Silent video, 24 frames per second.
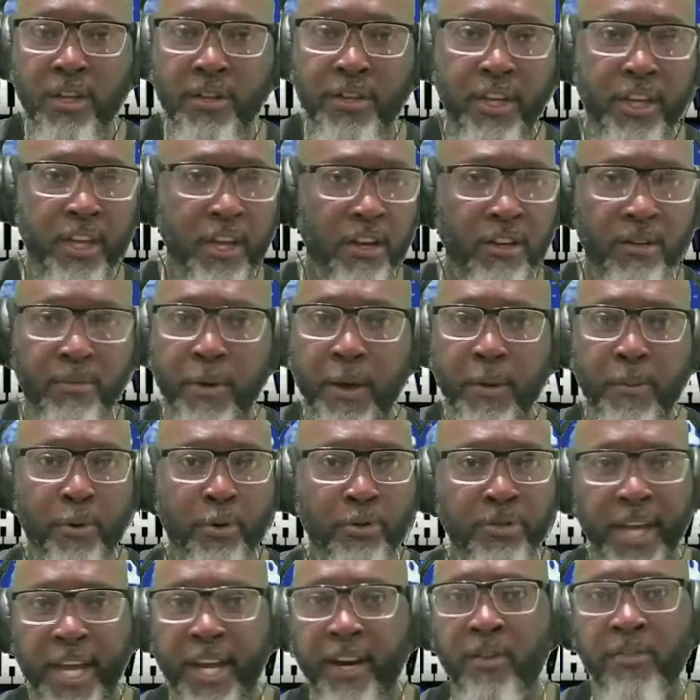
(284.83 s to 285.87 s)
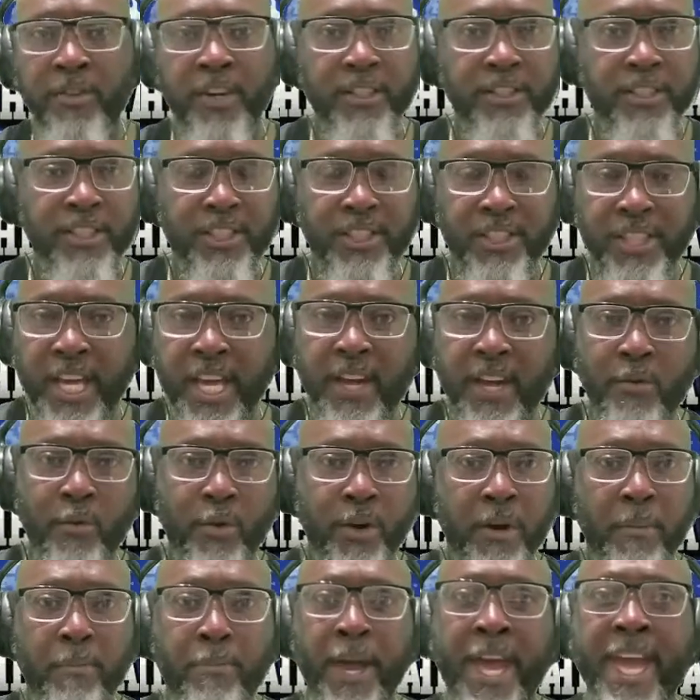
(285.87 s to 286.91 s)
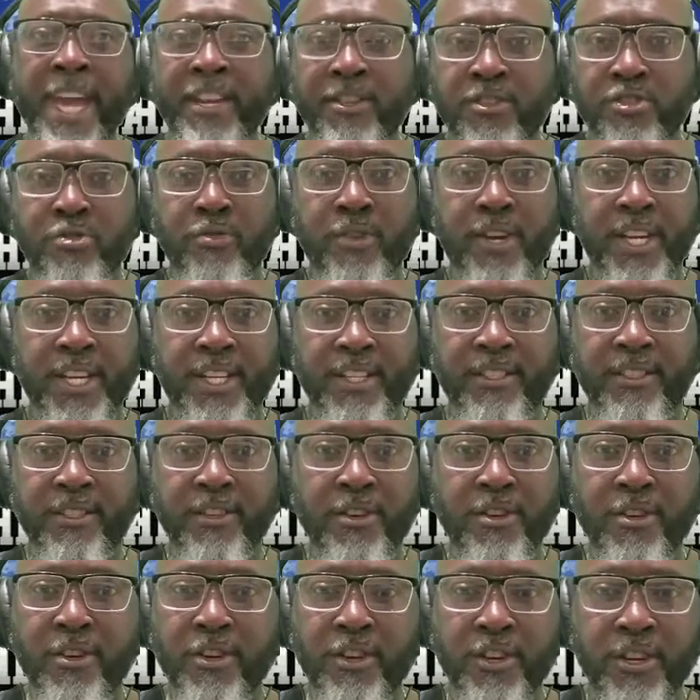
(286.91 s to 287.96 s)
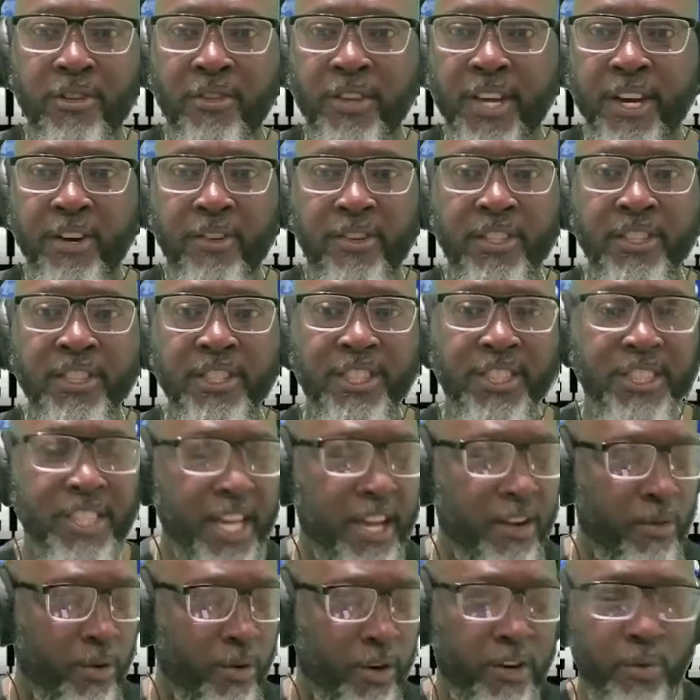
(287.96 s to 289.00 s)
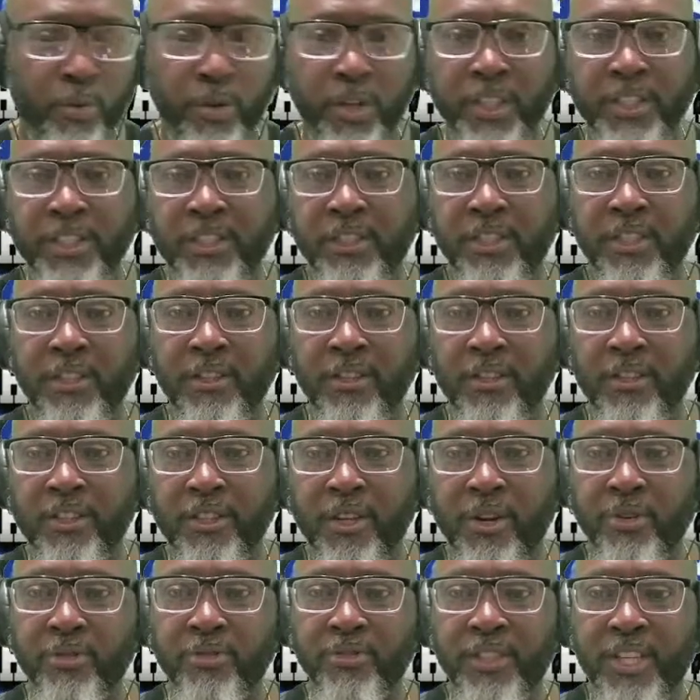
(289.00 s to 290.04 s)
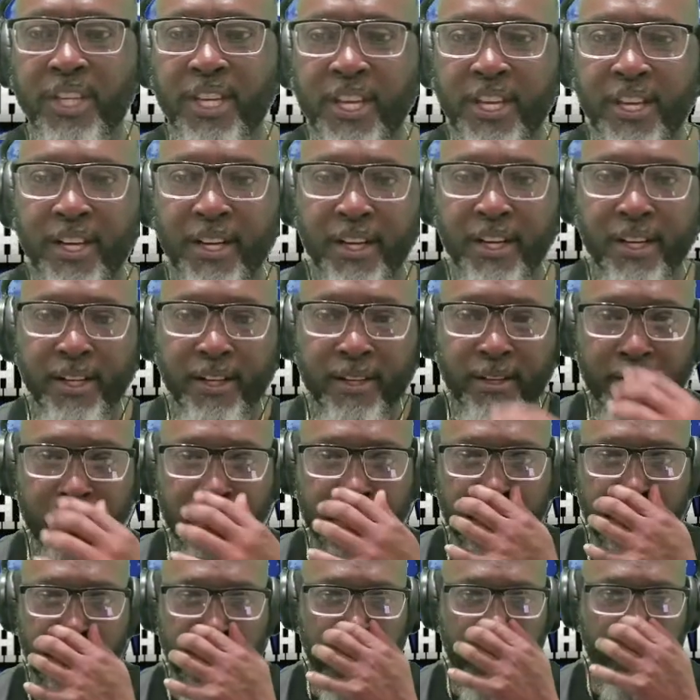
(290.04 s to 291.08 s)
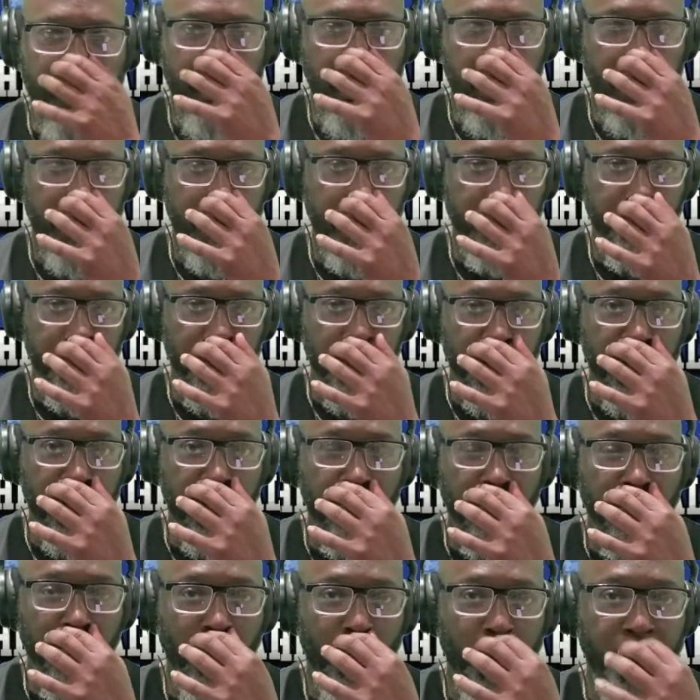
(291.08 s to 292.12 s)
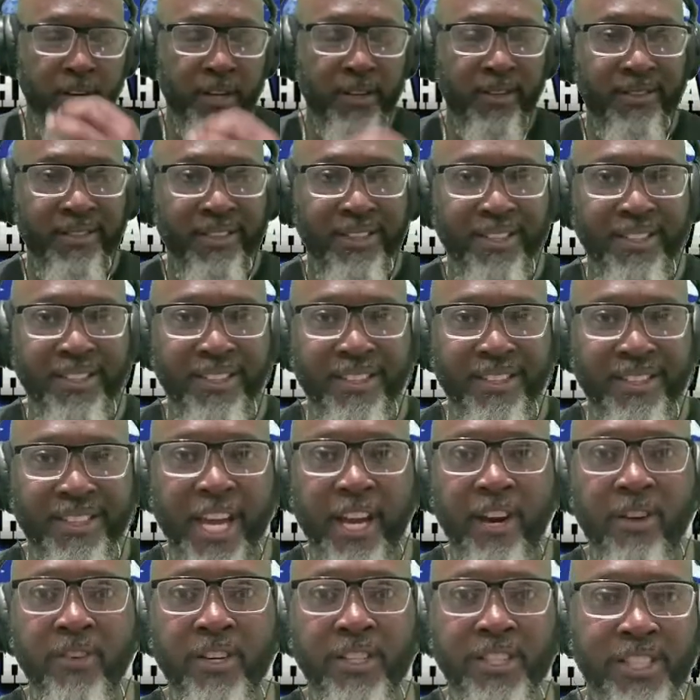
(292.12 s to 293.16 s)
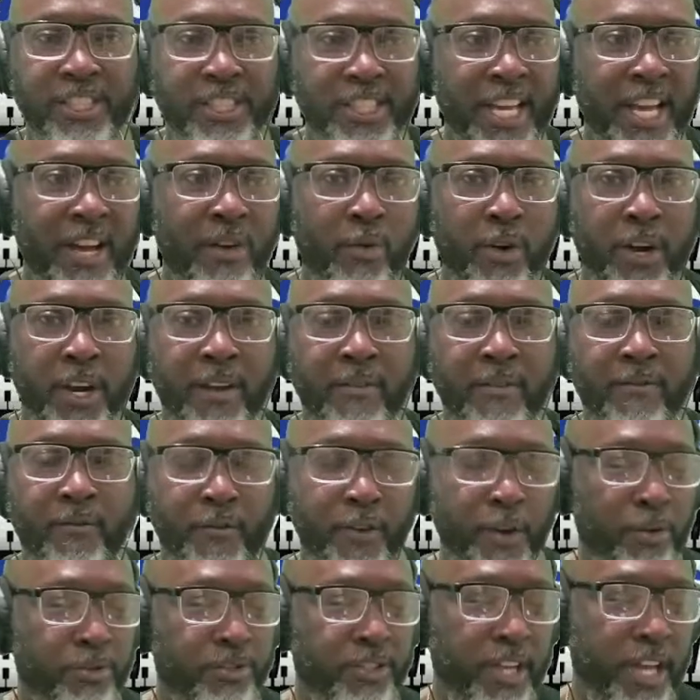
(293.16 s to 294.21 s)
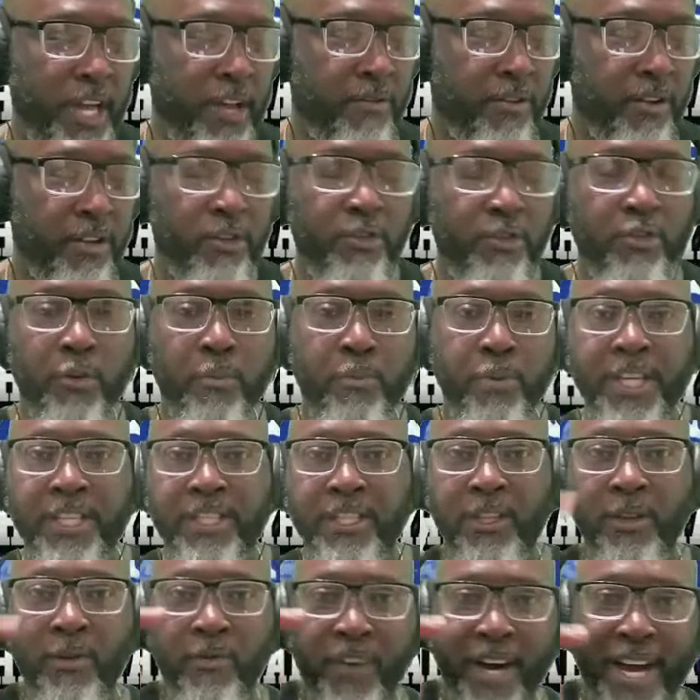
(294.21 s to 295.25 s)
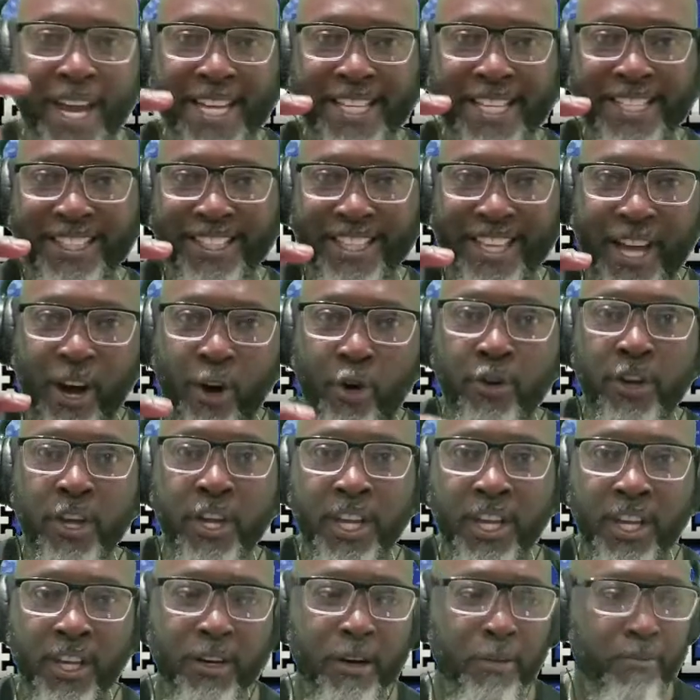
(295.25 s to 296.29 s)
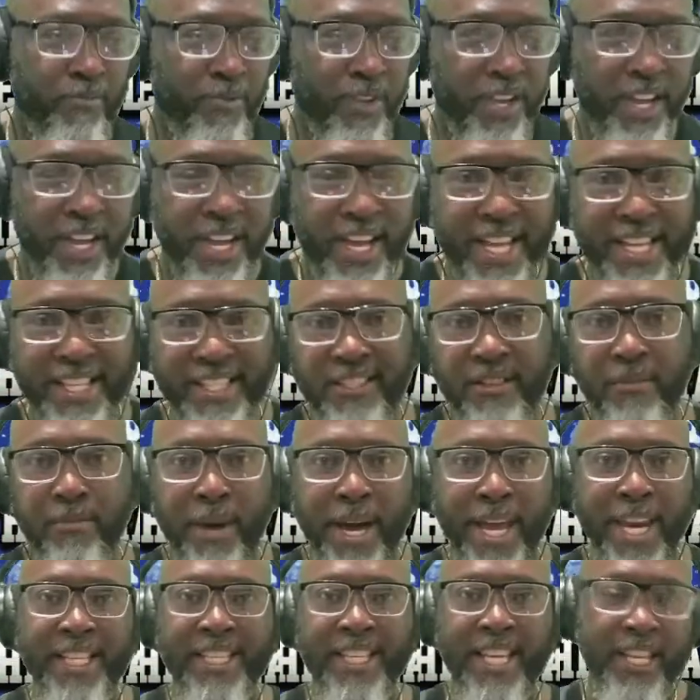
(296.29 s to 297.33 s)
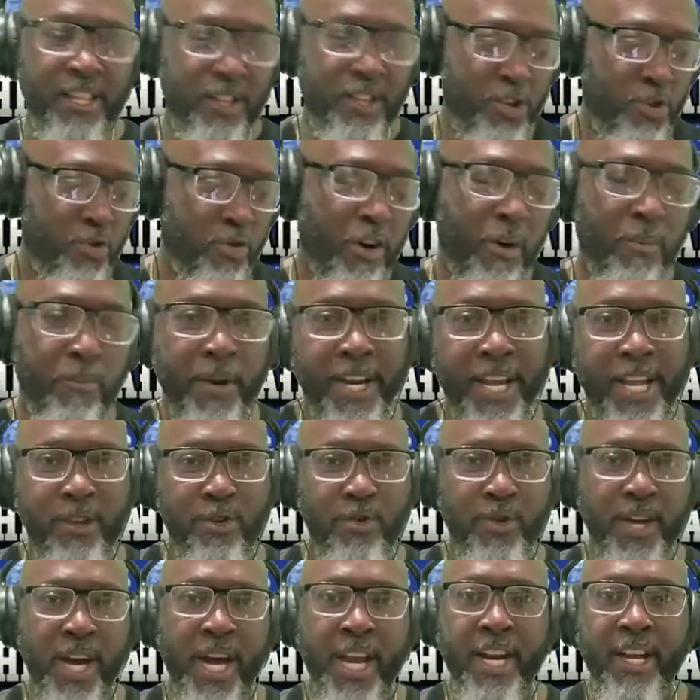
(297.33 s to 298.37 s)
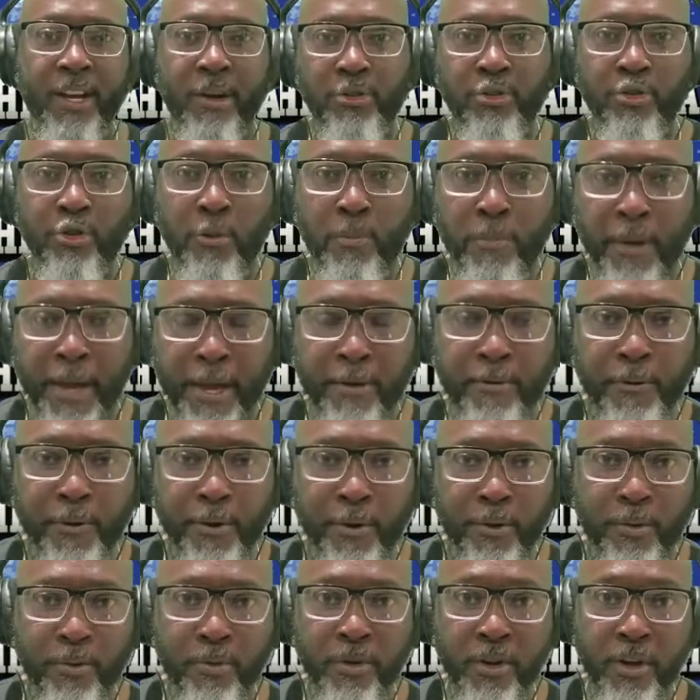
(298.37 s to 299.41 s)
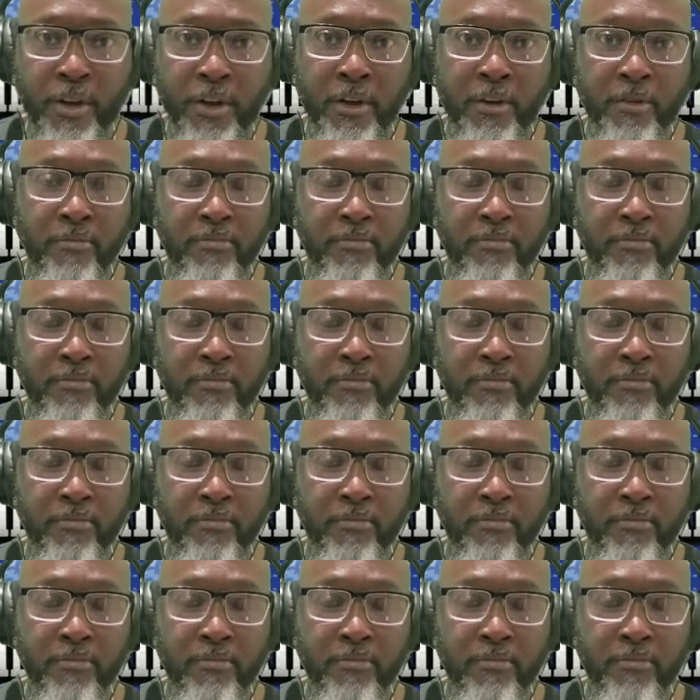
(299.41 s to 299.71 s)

The young people they don't understand what a pager is. You know they don't understand what it was to look on the uh, uh, you know we they don't understand what it feels to have a little piece of device on your hip and somebody's hitting you up and then you got to go to a payphone